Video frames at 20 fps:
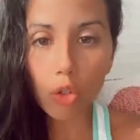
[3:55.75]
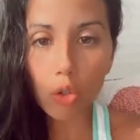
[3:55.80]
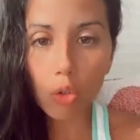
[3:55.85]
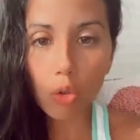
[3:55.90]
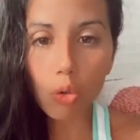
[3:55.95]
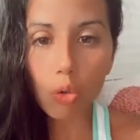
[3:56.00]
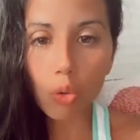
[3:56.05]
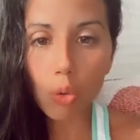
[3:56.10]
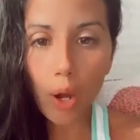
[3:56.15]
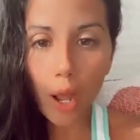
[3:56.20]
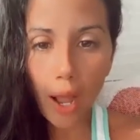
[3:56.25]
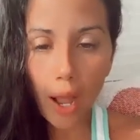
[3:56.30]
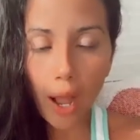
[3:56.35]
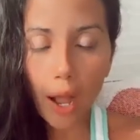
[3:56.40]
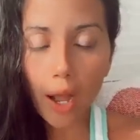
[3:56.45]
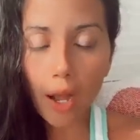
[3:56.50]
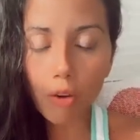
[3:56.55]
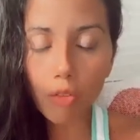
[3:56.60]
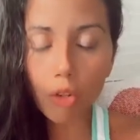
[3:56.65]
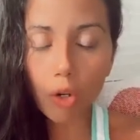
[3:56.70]
You
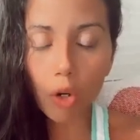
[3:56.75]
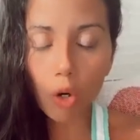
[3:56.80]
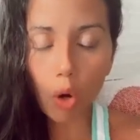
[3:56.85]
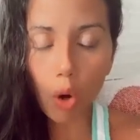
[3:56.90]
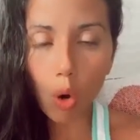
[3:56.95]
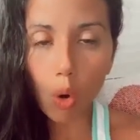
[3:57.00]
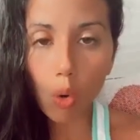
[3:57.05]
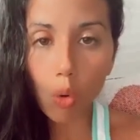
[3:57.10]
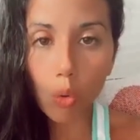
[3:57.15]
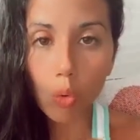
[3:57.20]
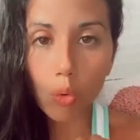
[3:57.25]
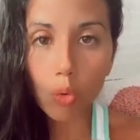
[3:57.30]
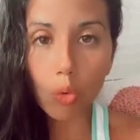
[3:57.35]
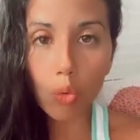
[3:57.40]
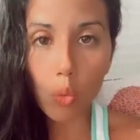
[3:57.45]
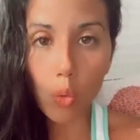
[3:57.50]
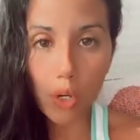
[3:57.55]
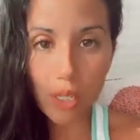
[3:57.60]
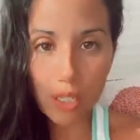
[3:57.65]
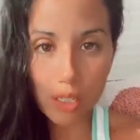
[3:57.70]
have your
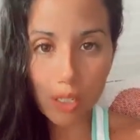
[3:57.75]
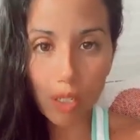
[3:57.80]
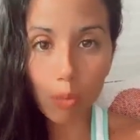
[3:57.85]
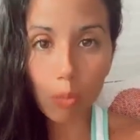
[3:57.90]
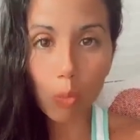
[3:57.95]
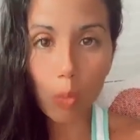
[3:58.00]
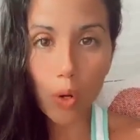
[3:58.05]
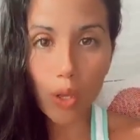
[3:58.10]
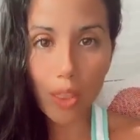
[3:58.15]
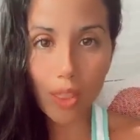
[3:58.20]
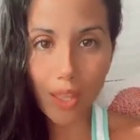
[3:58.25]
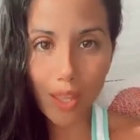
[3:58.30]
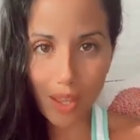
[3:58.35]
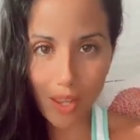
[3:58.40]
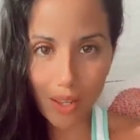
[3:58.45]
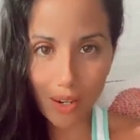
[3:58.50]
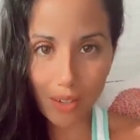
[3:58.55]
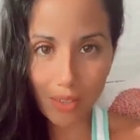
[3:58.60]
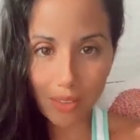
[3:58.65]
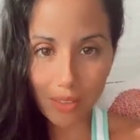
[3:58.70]
own wisdom
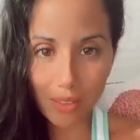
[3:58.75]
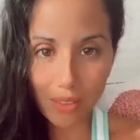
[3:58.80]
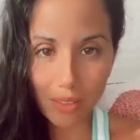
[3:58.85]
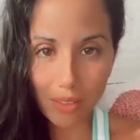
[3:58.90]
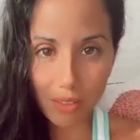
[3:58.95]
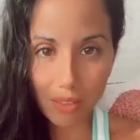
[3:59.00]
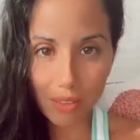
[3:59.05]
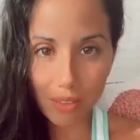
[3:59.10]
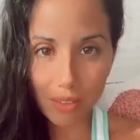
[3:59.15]
within